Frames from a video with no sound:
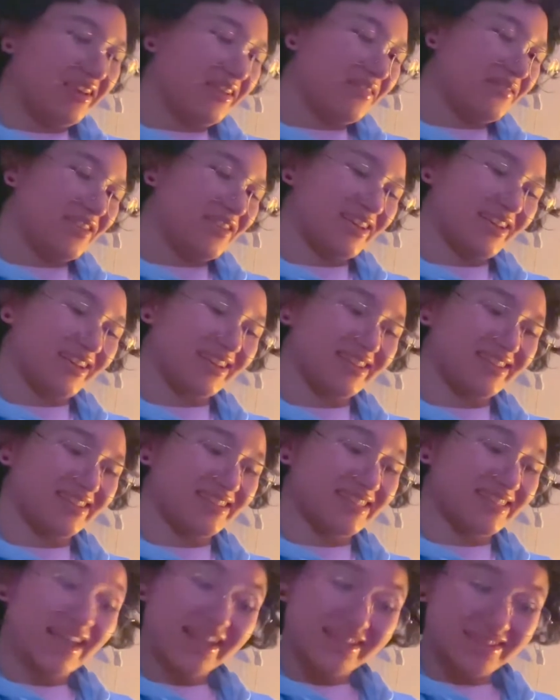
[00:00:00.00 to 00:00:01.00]

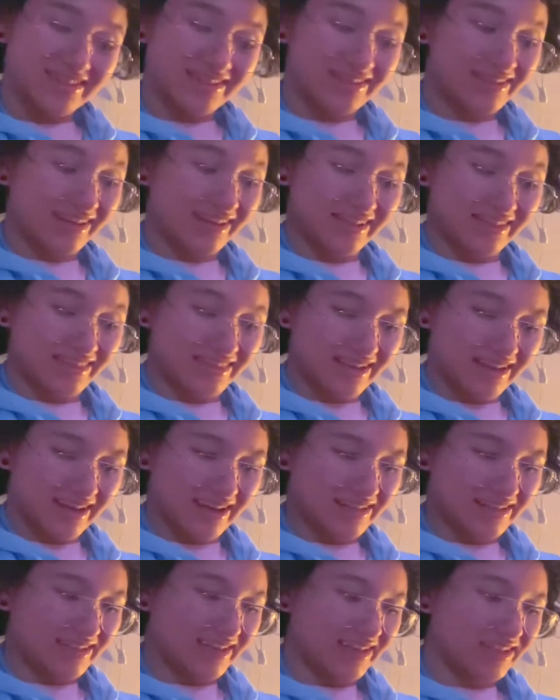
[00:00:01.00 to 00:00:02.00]
Because that's the second thing
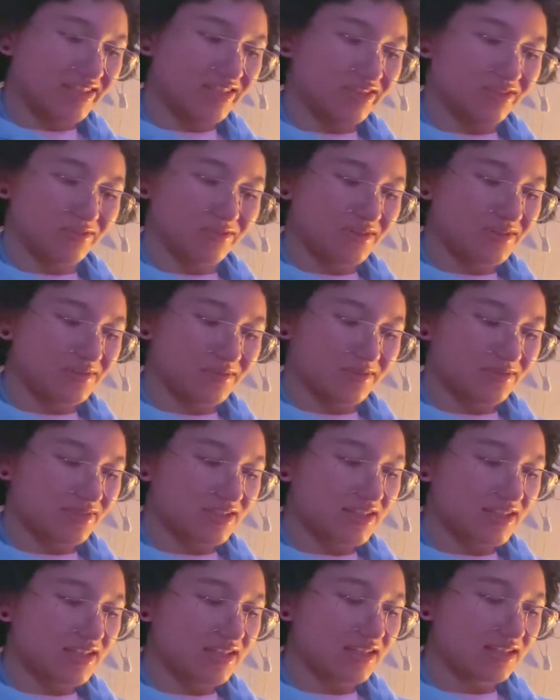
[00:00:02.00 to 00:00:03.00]
I died to. It was
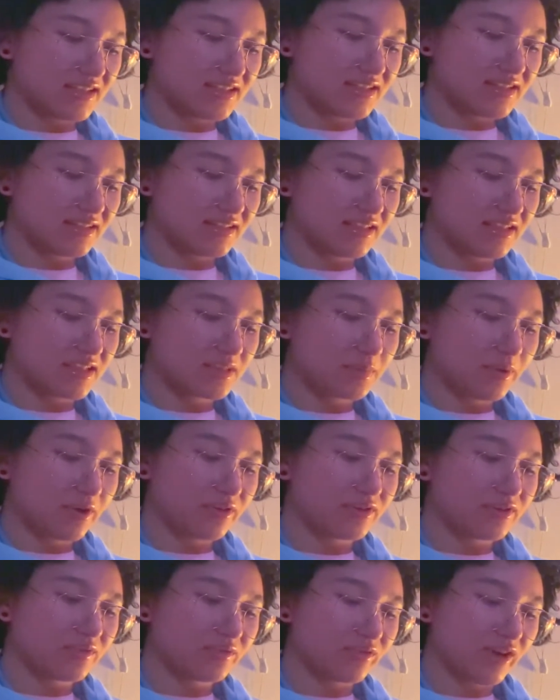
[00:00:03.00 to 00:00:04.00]
ridiculous. It
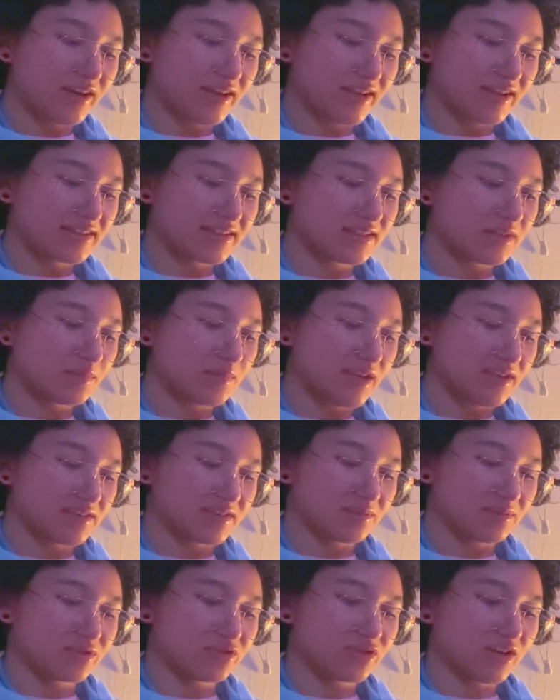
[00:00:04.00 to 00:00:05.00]
spawned in right next to me as
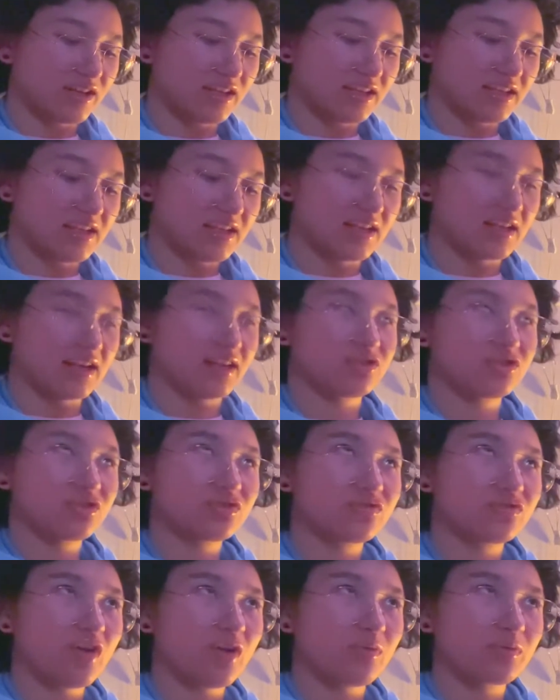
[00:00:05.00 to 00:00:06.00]
I was trying to eat. I
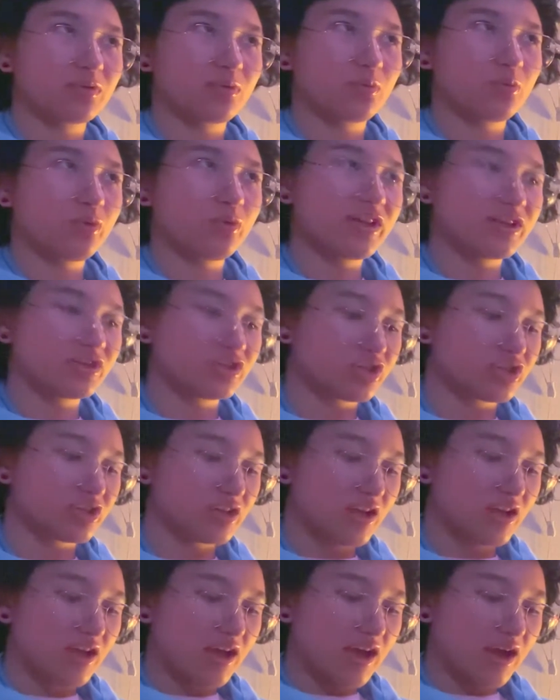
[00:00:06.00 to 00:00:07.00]
just fought with a witch.
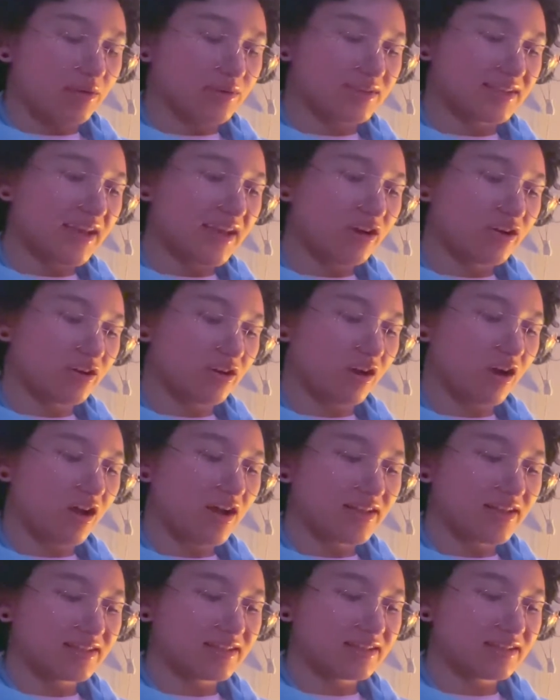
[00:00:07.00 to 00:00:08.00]
I was at her
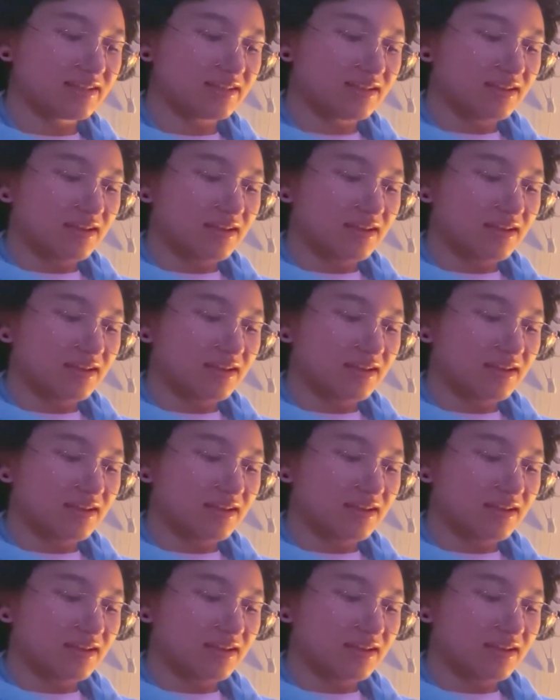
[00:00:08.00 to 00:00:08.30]
hut.